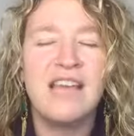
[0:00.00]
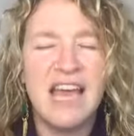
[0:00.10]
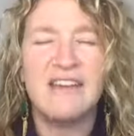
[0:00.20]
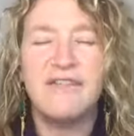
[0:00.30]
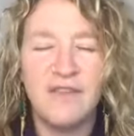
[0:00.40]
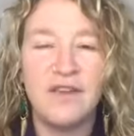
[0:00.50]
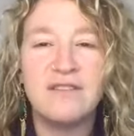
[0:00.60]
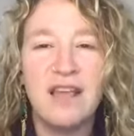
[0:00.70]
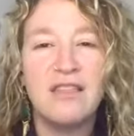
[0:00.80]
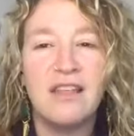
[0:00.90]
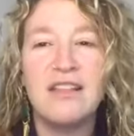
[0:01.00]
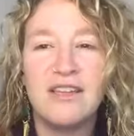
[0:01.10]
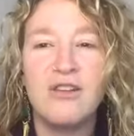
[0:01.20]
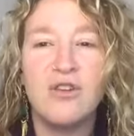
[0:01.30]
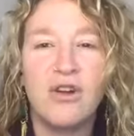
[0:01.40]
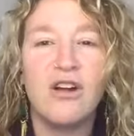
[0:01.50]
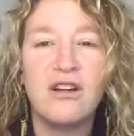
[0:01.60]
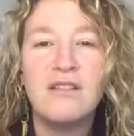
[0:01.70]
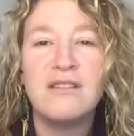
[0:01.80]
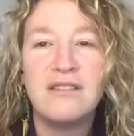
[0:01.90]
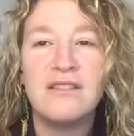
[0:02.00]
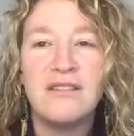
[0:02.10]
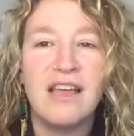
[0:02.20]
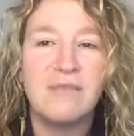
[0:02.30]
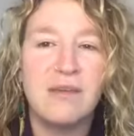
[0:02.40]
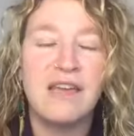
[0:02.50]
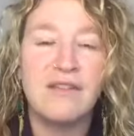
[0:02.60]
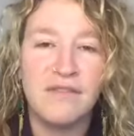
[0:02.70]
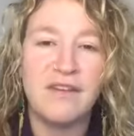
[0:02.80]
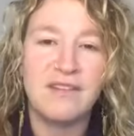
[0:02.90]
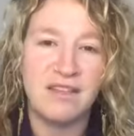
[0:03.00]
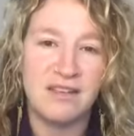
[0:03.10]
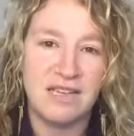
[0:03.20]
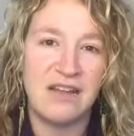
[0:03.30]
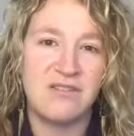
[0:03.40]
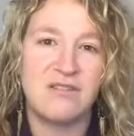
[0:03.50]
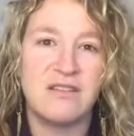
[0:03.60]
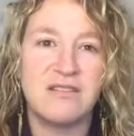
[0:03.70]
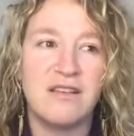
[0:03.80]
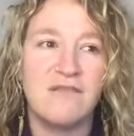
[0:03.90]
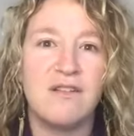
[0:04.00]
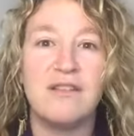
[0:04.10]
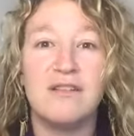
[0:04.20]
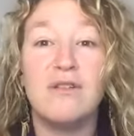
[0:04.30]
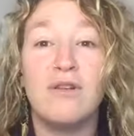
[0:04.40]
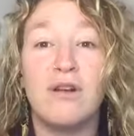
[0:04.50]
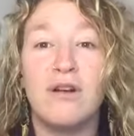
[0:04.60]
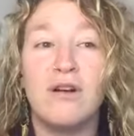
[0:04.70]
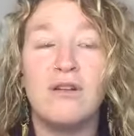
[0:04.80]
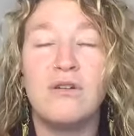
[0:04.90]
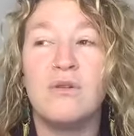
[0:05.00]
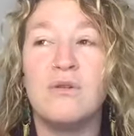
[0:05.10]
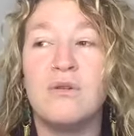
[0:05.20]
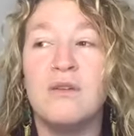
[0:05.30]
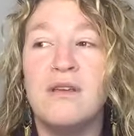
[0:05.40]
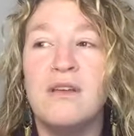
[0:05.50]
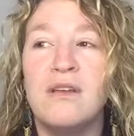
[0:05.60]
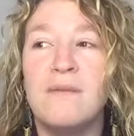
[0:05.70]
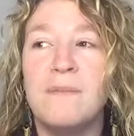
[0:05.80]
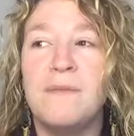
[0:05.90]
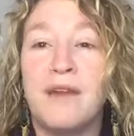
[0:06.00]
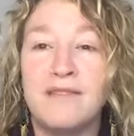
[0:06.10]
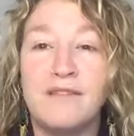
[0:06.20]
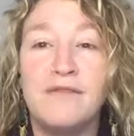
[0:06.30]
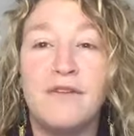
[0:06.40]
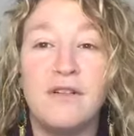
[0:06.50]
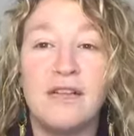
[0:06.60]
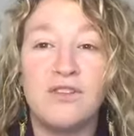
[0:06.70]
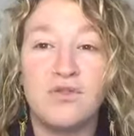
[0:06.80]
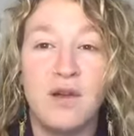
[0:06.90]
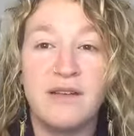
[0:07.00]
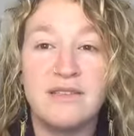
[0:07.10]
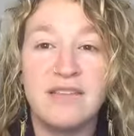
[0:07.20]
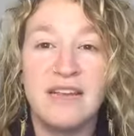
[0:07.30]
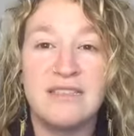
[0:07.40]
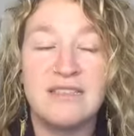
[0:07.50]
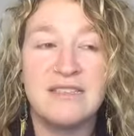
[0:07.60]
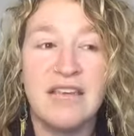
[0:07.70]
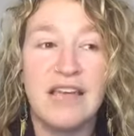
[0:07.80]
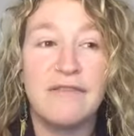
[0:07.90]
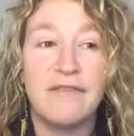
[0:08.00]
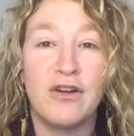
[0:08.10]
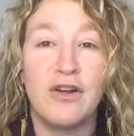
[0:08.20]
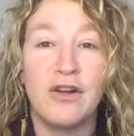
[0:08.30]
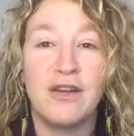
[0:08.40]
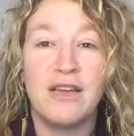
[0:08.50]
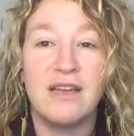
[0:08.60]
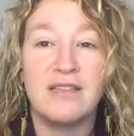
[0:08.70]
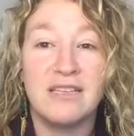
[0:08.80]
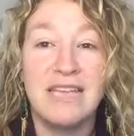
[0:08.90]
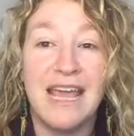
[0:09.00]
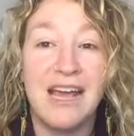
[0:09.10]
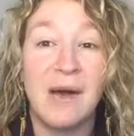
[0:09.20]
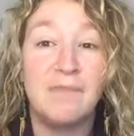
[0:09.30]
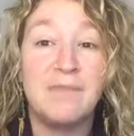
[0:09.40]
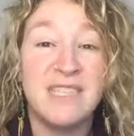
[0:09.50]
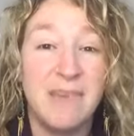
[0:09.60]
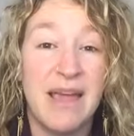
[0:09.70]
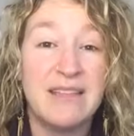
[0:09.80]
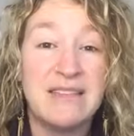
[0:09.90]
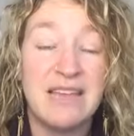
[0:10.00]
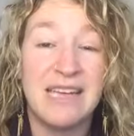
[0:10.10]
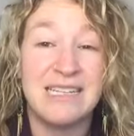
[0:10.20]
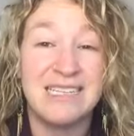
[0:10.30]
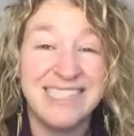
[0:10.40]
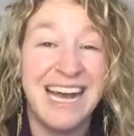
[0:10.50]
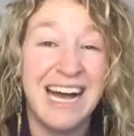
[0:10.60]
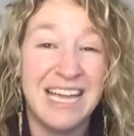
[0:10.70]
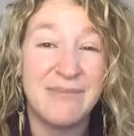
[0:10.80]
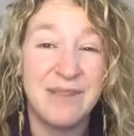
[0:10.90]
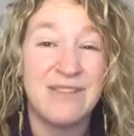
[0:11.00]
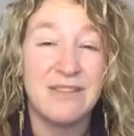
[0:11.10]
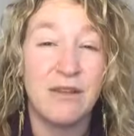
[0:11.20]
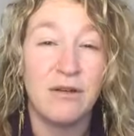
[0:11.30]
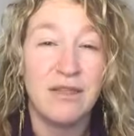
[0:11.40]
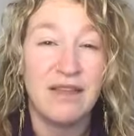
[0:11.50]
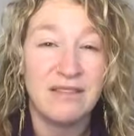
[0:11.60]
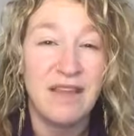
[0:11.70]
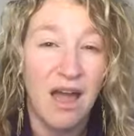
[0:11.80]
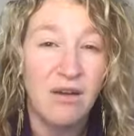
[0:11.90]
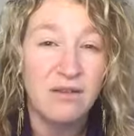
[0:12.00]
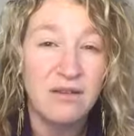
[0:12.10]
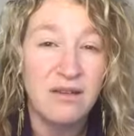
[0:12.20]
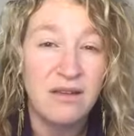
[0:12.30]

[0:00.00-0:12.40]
it feels like the little girl in me it feels like the tenderness of the little girl who doesn't fully trust that it's safe for her to to take up space and time and slow things down